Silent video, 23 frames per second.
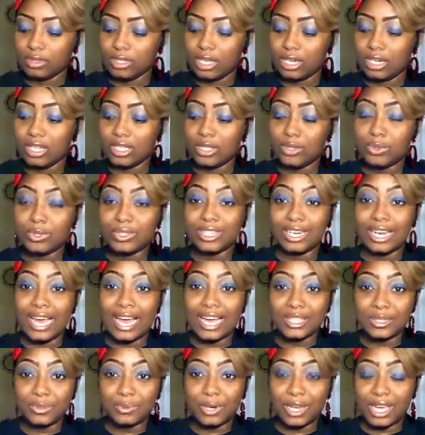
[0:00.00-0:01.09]
And this was the
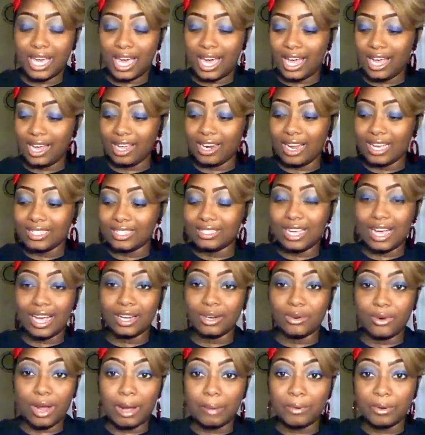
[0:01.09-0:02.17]
last one they had. I, I
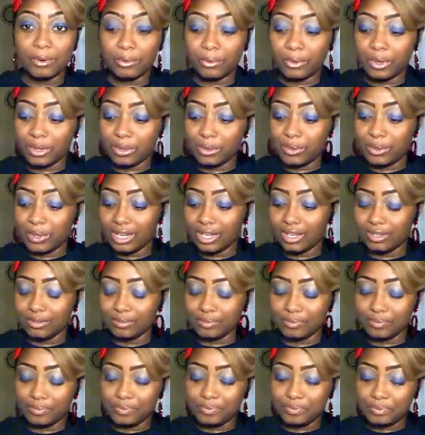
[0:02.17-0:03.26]
grabbed it real quick.
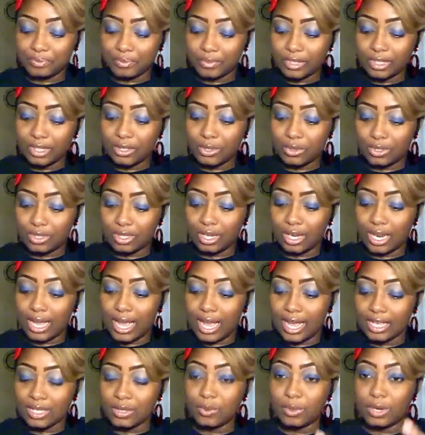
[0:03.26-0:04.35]
This was the
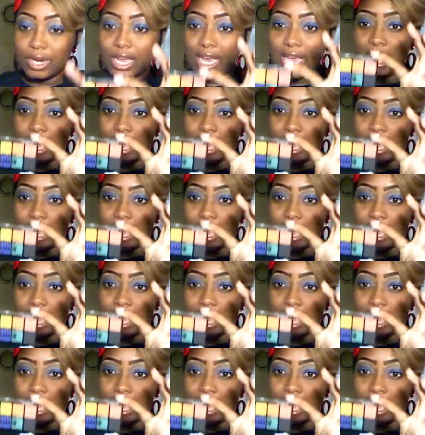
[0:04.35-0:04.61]
last one they